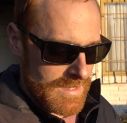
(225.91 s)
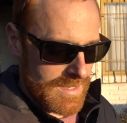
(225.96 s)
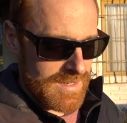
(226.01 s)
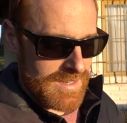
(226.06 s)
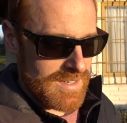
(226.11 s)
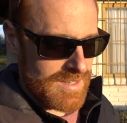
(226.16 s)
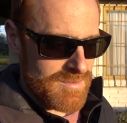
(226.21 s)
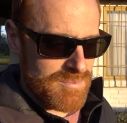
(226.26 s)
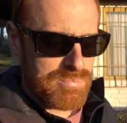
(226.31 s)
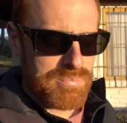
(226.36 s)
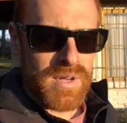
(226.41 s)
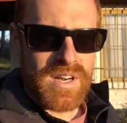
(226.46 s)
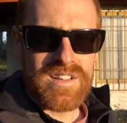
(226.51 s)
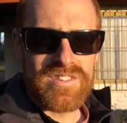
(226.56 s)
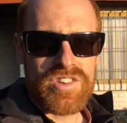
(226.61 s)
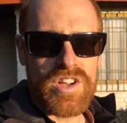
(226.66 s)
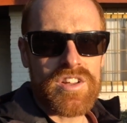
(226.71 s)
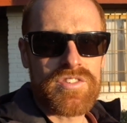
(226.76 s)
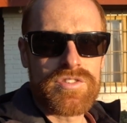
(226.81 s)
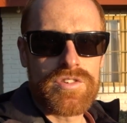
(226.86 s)
Um, but
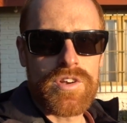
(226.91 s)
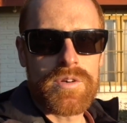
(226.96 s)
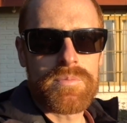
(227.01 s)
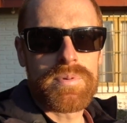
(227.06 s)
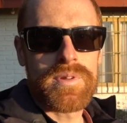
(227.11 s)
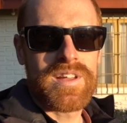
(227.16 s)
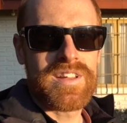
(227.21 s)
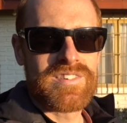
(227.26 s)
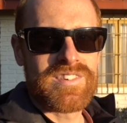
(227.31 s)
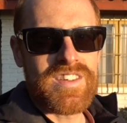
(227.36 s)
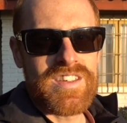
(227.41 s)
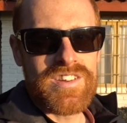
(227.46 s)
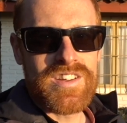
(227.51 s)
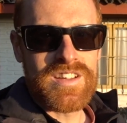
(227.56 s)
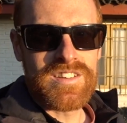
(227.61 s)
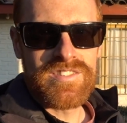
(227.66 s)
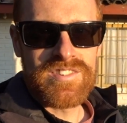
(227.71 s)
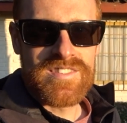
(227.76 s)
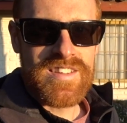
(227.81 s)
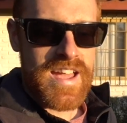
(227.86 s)
it's also a place that you
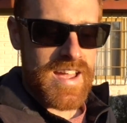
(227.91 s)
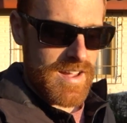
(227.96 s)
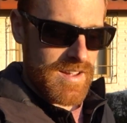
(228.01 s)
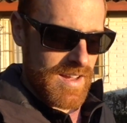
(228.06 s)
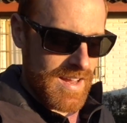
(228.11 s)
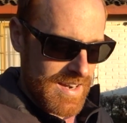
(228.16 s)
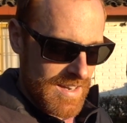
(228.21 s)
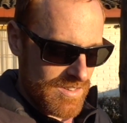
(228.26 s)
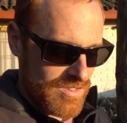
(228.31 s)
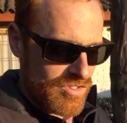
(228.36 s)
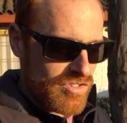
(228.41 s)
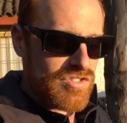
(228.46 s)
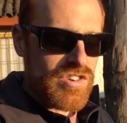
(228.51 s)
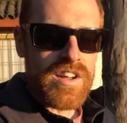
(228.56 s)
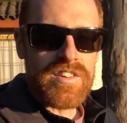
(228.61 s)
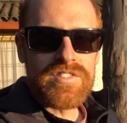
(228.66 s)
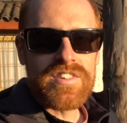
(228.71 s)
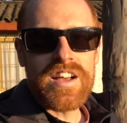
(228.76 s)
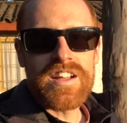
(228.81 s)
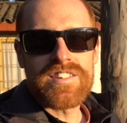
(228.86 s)
can stay, and it's
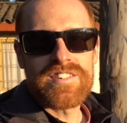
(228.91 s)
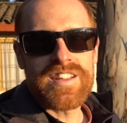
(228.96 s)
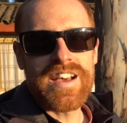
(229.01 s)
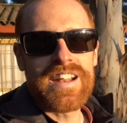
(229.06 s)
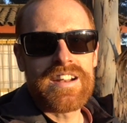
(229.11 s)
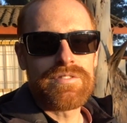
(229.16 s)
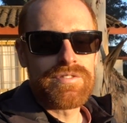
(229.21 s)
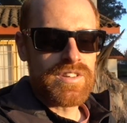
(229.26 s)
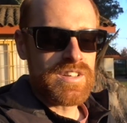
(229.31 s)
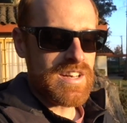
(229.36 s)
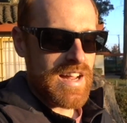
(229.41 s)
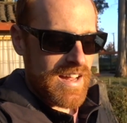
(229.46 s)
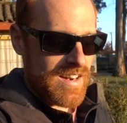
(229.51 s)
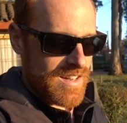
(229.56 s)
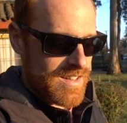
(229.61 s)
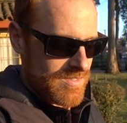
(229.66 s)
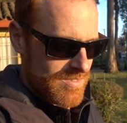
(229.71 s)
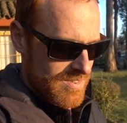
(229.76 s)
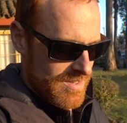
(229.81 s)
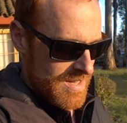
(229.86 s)
just outside of
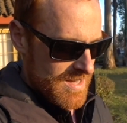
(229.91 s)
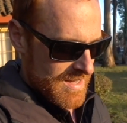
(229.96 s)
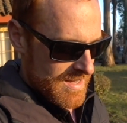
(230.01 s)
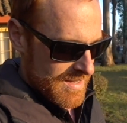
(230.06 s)
Linares.